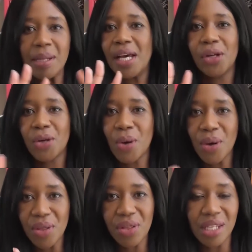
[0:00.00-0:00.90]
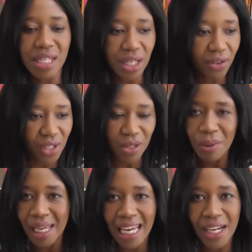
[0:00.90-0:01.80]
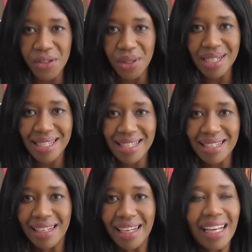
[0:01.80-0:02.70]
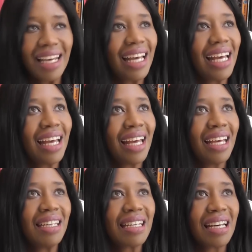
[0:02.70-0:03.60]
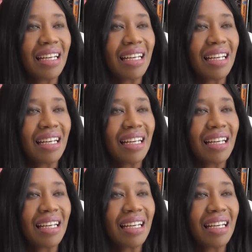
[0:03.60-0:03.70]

planet Earth instead of just being countries. And